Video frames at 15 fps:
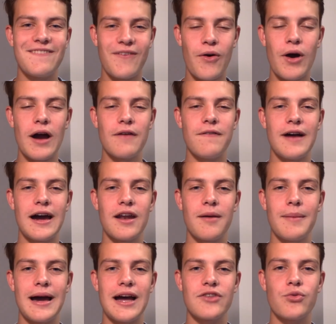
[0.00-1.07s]
For our final
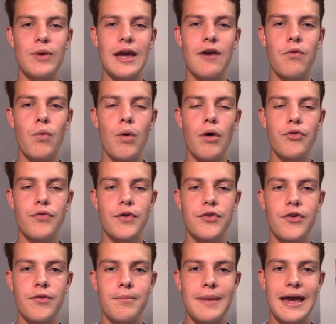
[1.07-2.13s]
match, we have Wolves
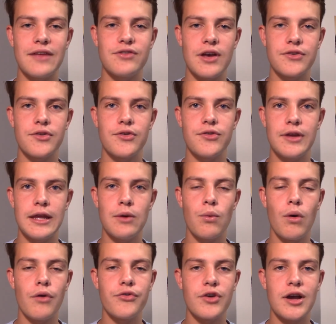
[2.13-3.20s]
versus Manchester City.
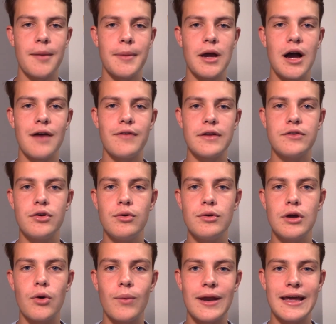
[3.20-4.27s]
Wolves are coming off a
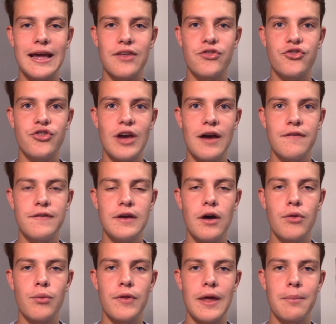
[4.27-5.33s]
2-0 win against
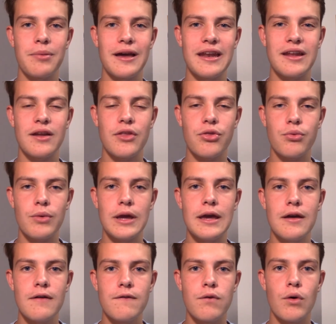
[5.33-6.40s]
Sheffield, where they played in a
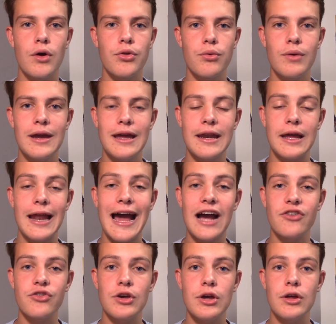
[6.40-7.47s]
3-4-3, and it
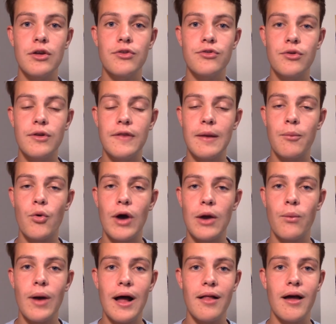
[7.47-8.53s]
actually suited them
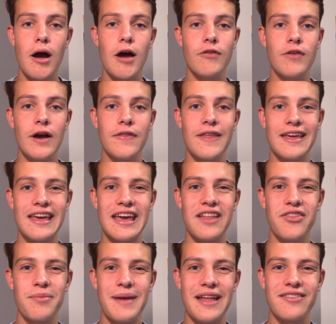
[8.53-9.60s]
quite well. However, I think
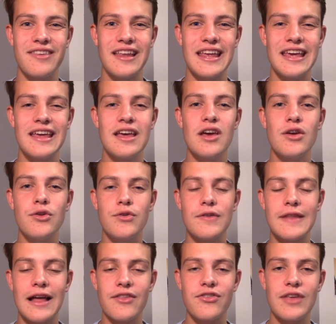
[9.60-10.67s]
against Man City,
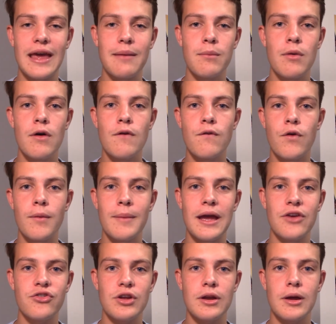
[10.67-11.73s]
using that same
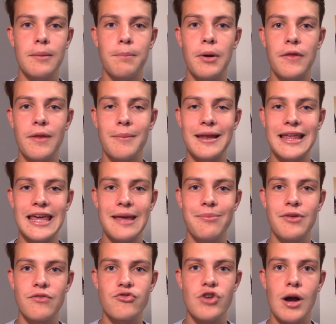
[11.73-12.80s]
formation could put them in
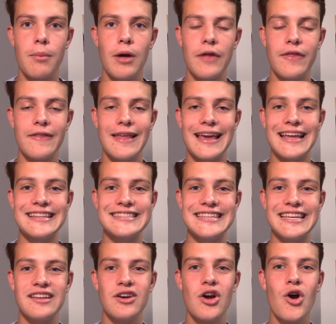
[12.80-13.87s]
heaps of trouble. I think they
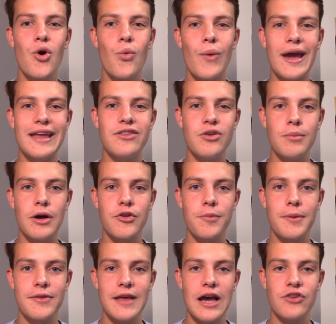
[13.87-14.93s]
concede way too
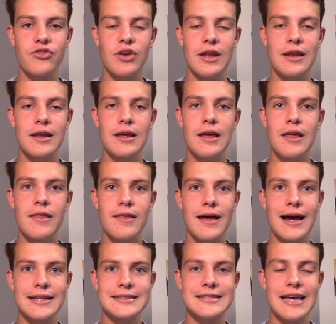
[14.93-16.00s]
much possession.
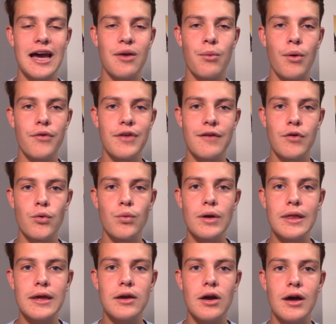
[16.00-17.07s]
That said, Wolves have a
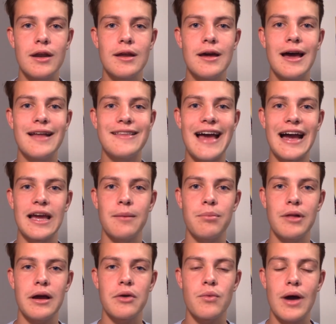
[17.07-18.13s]
really good attacking
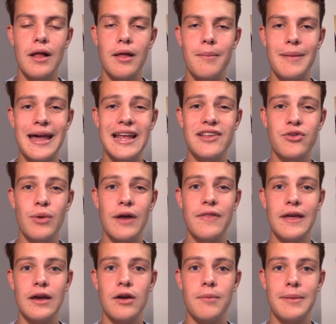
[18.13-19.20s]
player in Raul Jimenez, who I
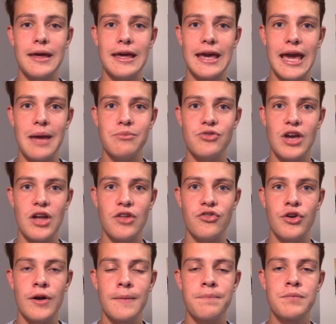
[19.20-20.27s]
think could be a game
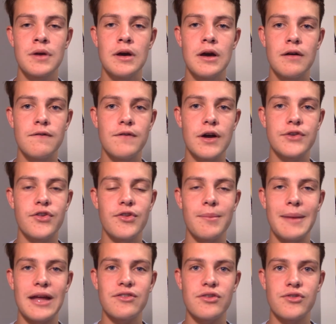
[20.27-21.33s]
changer, versus a
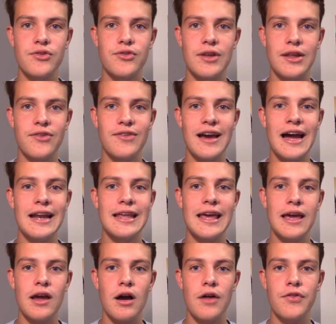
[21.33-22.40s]
Manchester City side
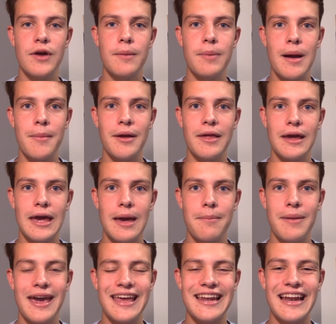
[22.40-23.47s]
kicking off their Premier League
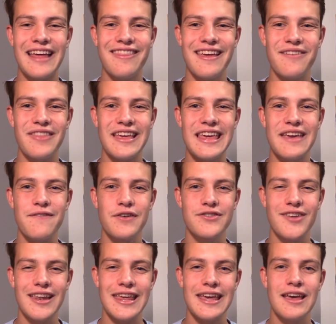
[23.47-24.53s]
campaign. And I think the key for
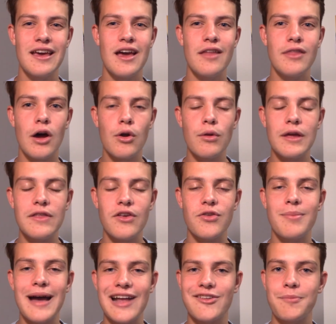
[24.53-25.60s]
City, not only in
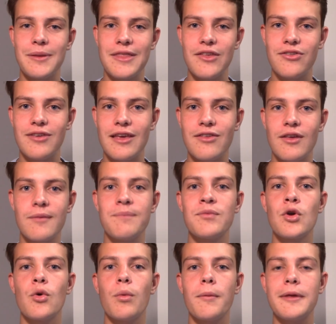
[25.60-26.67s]
this match, but this season,
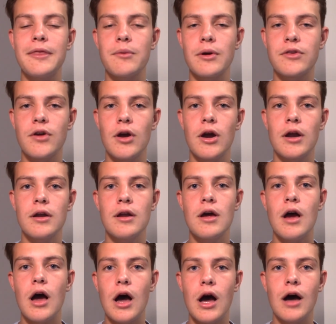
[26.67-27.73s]
will be the return
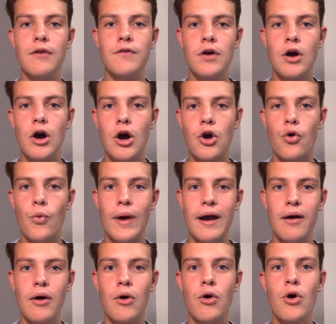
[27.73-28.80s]
of
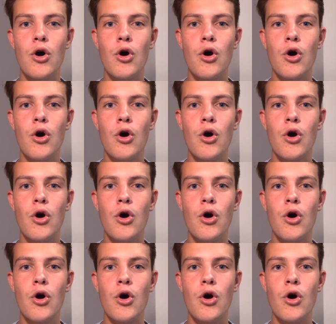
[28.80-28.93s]
Aguero.